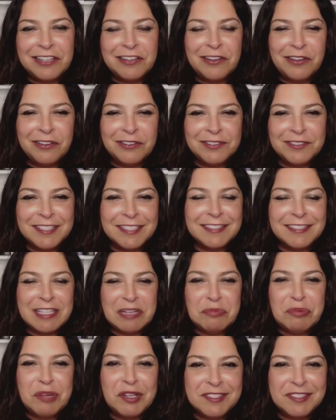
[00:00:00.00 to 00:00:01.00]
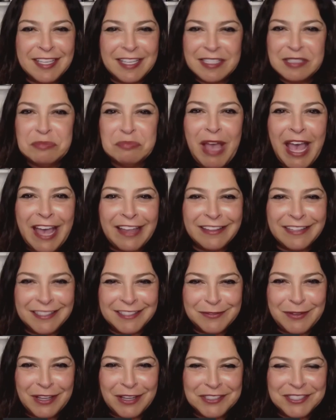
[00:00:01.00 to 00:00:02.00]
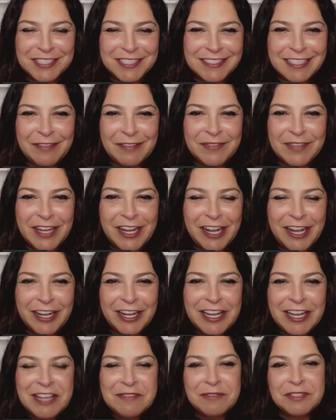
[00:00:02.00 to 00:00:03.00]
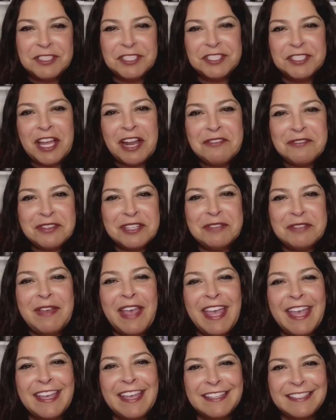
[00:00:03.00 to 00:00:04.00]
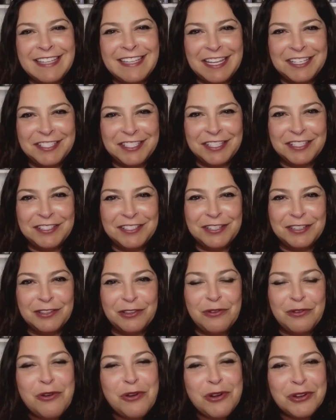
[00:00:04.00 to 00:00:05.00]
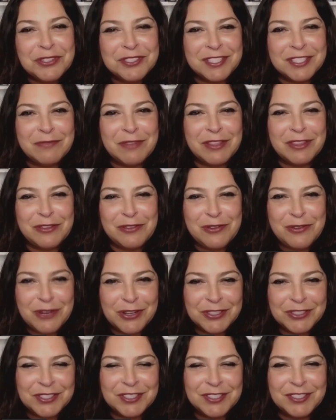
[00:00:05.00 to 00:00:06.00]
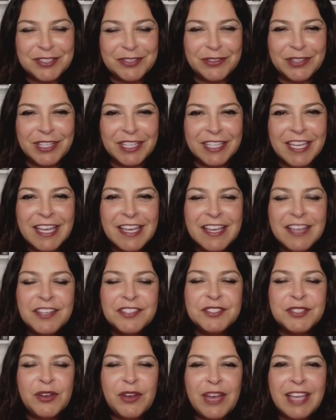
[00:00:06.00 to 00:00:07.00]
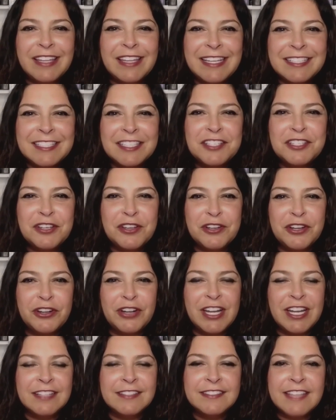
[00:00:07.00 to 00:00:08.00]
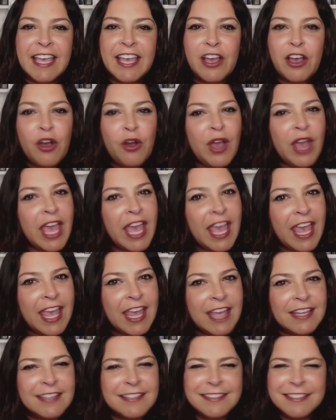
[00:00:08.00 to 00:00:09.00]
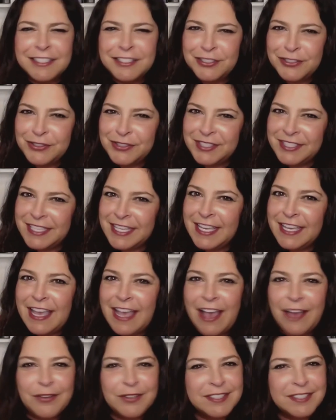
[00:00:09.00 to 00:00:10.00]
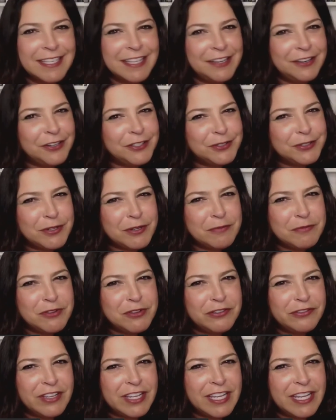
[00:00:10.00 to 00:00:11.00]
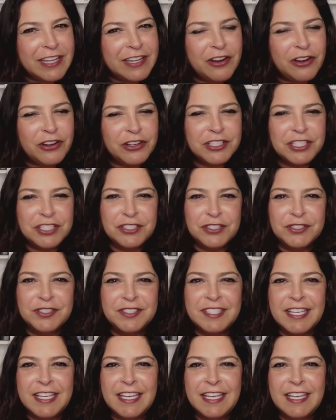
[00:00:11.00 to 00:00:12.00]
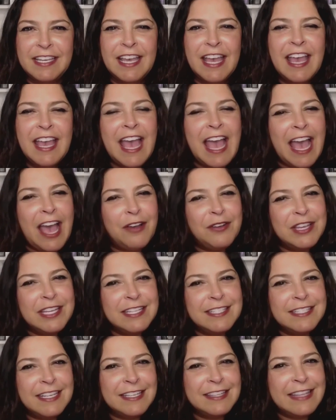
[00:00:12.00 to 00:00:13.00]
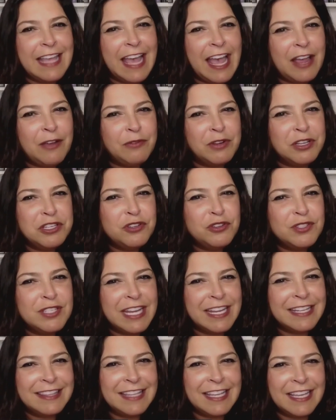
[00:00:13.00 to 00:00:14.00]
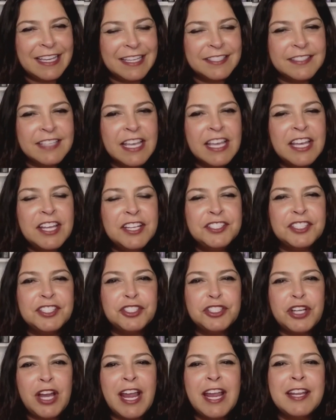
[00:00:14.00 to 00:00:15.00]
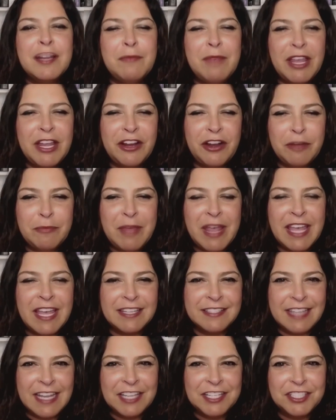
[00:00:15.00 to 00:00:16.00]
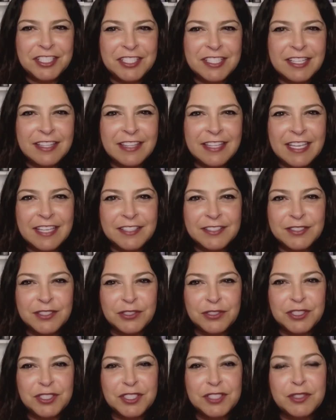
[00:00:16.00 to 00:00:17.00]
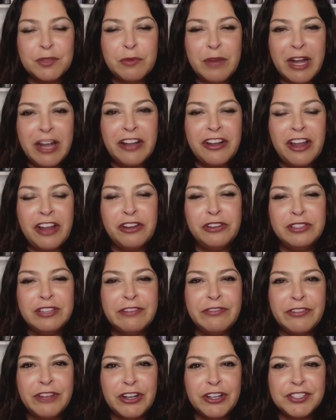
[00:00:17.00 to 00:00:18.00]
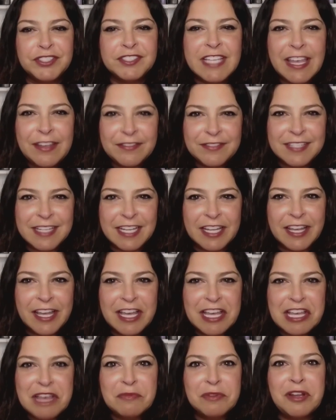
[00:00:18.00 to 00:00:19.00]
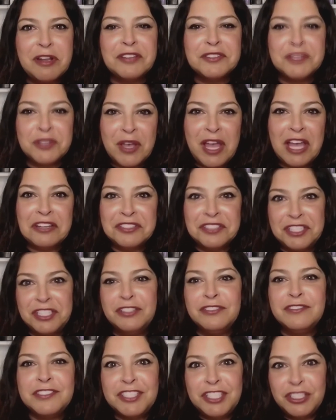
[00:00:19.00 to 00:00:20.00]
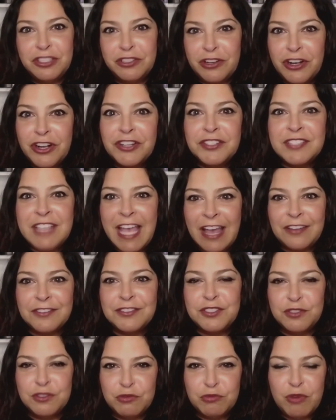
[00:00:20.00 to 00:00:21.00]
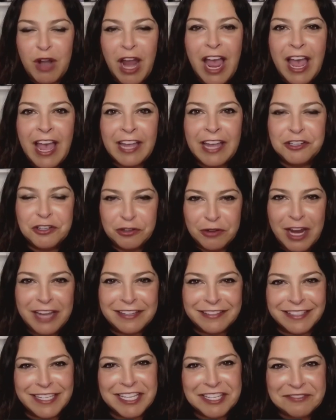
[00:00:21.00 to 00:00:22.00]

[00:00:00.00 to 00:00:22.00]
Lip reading: Disney princess ballads while she's up there, but she's not really paying attention to the horse and what the horse is doing. So I like to tune her in and say, oh, hey, did you see how his ears were moving? Or did you see how he did that when you did this? Just trying to make her pay attention to things so she's aware not only for her safety, but also how she learns how to ride correctly.